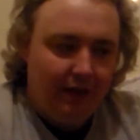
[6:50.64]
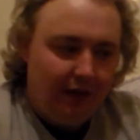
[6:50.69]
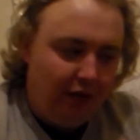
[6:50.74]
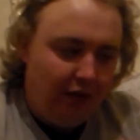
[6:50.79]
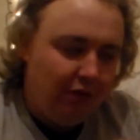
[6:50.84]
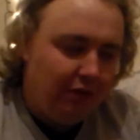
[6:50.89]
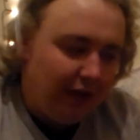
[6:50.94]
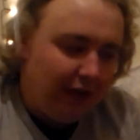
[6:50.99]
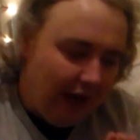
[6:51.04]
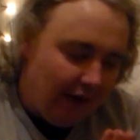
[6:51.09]

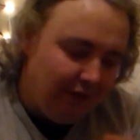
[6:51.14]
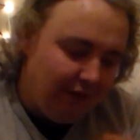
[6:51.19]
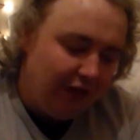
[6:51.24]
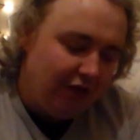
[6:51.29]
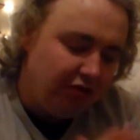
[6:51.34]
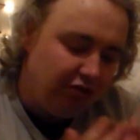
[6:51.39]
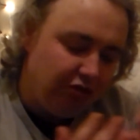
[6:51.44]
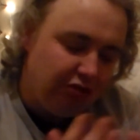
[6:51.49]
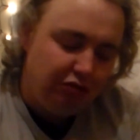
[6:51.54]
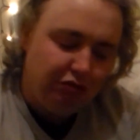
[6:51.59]
You can have the
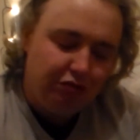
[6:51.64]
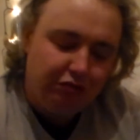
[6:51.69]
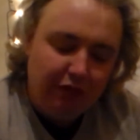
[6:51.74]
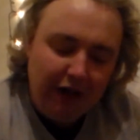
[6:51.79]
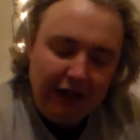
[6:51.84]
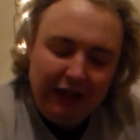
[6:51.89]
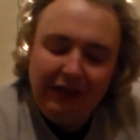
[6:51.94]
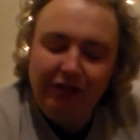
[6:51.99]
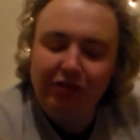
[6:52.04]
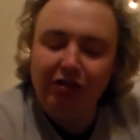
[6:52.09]

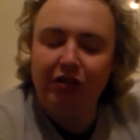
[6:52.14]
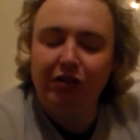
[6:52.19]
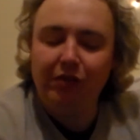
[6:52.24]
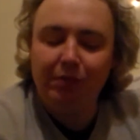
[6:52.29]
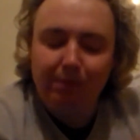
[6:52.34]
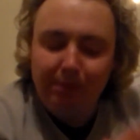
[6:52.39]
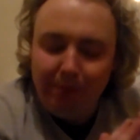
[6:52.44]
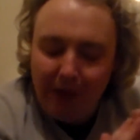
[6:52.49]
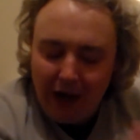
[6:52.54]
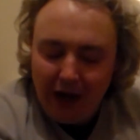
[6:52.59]

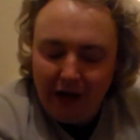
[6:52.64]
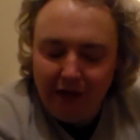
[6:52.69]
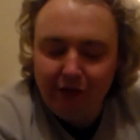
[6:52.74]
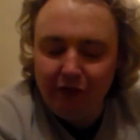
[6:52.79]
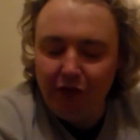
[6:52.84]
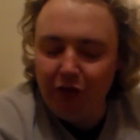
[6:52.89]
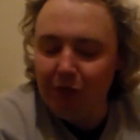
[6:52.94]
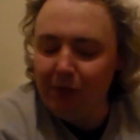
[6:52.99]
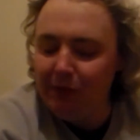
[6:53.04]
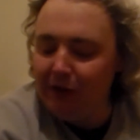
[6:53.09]
strangest
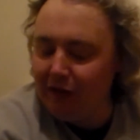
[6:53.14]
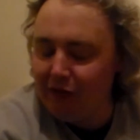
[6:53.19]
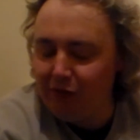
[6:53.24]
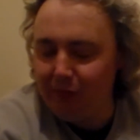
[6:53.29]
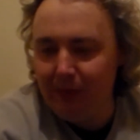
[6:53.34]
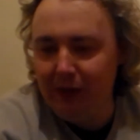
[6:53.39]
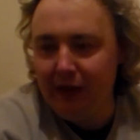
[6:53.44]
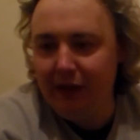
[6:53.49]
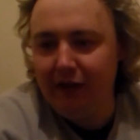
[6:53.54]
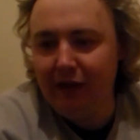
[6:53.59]
paranormal
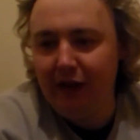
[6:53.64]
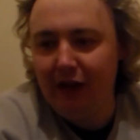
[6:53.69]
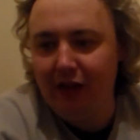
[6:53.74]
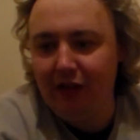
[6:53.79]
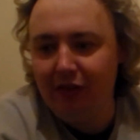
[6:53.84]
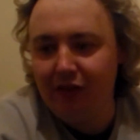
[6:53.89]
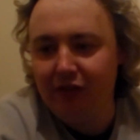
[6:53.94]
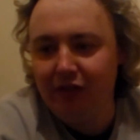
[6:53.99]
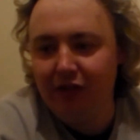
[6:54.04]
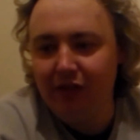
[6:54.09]

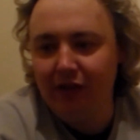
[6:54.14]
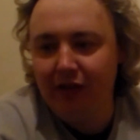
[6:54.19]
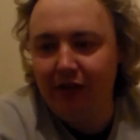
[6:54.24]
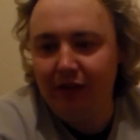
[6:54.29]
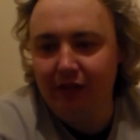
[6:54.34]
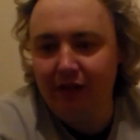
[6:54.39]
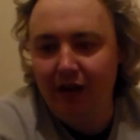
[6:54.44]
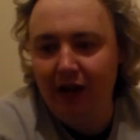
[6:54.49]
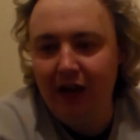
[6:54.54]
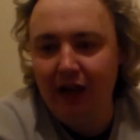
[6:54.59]
experience,
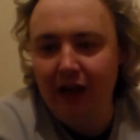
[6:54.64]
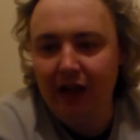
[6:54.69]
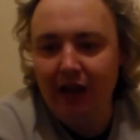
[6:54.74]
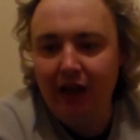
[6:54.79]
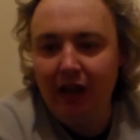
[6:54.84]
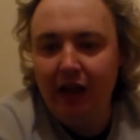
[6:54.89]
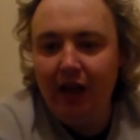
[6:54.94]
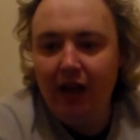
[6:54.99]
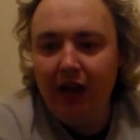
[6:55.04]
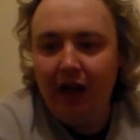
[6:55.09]
right?
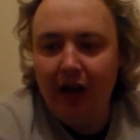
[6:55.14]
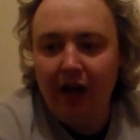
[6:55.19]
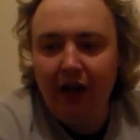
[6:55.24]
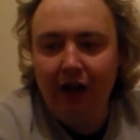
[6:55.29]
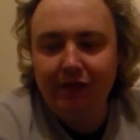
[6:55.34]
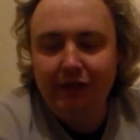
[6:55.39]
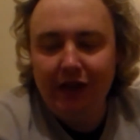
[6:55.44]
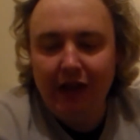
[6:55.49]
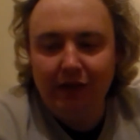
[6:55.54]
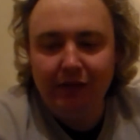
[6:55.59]
And
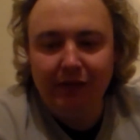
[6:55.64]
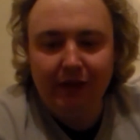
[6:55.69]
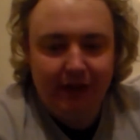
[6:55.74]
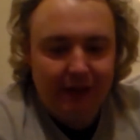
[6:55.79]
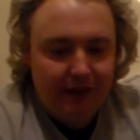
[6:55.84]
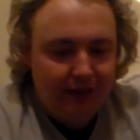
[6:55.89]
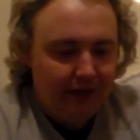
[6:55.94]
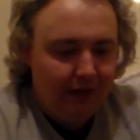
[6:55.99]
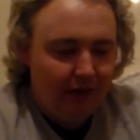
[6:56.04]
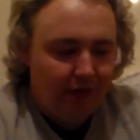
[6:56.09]
I've dealt
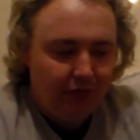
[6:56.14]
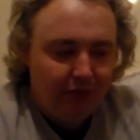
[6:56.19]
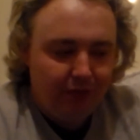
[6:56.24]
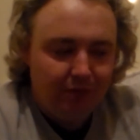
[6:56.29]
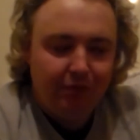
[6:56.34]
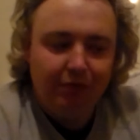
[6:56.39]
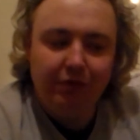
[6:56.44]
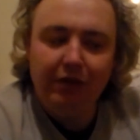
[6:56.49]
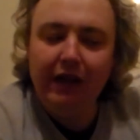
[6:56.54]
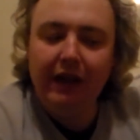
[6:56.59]
with,
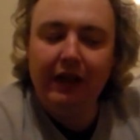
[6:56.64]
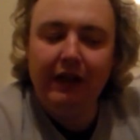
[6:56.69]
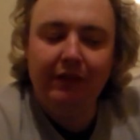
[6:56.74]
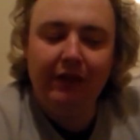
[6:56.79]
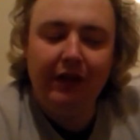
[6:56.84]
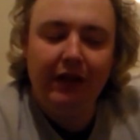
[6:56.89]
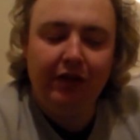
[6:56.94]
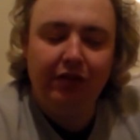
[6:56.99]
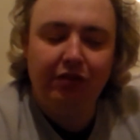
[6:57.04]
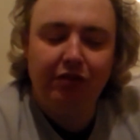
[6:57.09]
some really,
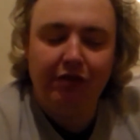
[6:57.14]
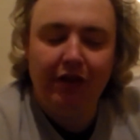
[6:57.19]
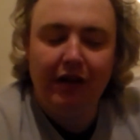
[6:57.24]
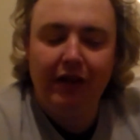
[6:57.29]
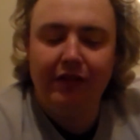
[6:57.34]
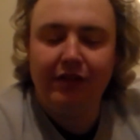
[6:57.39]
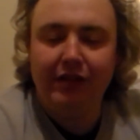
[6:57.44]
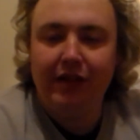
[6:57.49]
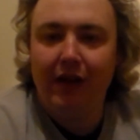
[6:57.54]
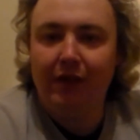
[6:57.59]
really
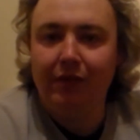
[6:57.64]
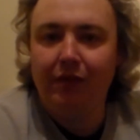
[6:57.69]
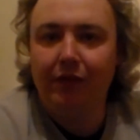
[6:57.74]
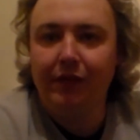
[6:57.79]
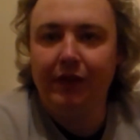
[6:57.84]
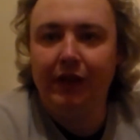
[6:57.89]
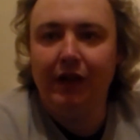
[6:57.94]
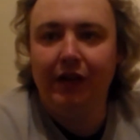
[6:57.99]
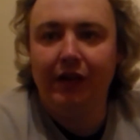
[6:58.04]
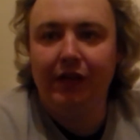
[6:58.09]
strange stuff
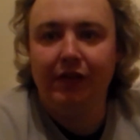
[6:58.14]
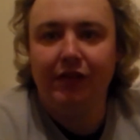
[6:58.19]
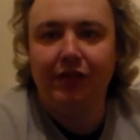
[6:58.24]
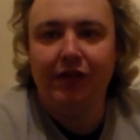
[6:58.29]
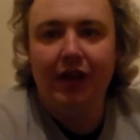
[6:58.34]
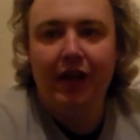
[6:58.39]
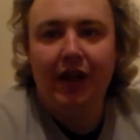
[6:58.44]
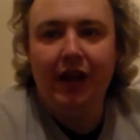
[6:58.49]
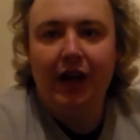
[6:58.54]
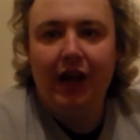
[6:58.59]
over the
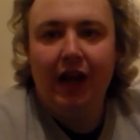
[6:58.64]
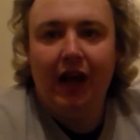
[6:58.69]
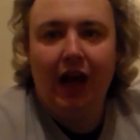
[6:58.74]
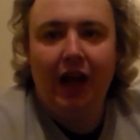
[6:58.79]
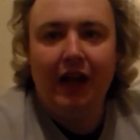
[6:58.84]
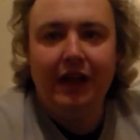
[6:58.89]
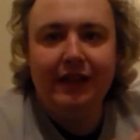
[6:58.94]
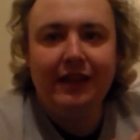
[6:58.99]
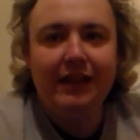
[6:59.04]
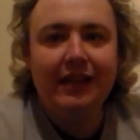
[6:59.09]
years,
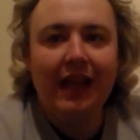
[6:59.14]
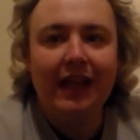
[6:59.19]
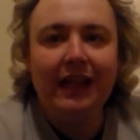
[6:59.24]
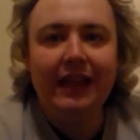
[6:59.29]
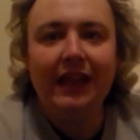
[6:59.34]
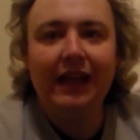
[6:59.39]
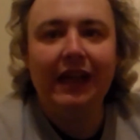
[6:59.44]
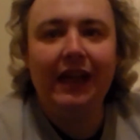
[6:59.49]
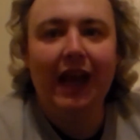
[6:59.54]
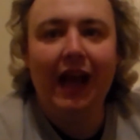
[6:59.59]
and
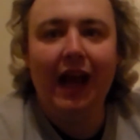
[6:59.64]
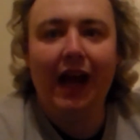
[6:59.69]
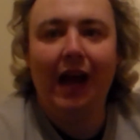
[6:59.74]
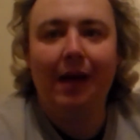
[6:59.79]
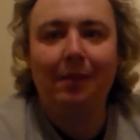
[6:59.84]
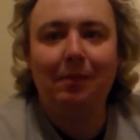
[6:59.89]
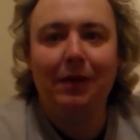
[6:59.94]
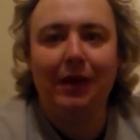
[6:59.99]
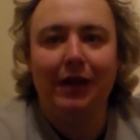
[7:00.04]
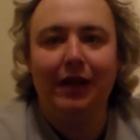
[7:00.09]
nothing
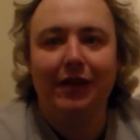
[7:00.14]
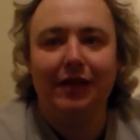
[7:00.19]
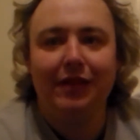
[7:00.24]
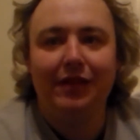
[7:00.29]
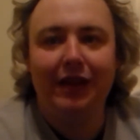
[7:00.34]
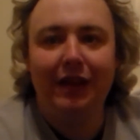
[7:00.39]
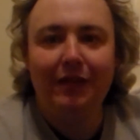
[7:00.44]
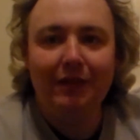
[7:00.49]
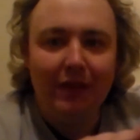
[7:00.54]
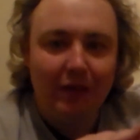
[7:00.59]

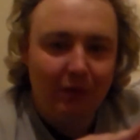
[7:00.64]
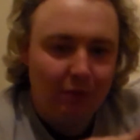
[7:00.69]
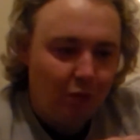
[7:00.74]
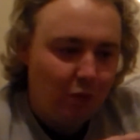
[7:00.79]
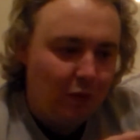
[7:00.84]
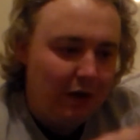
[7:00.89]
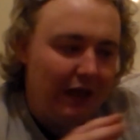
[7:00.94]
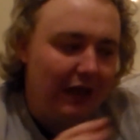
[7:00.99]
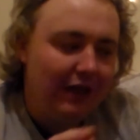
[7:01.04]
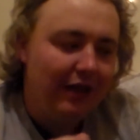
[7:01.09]
happens, even the
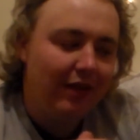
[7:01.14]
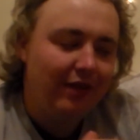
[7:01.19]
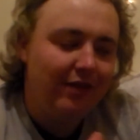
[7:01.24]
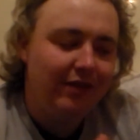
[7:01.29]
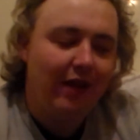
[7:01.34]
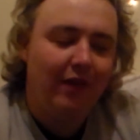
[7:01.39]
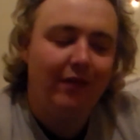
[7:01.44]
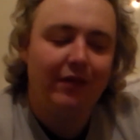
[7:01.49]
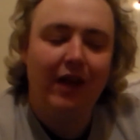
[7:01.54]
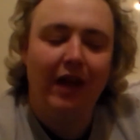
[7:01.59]
weirdest
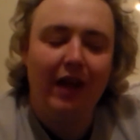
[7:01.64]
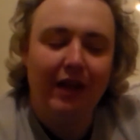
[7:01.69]
stuff,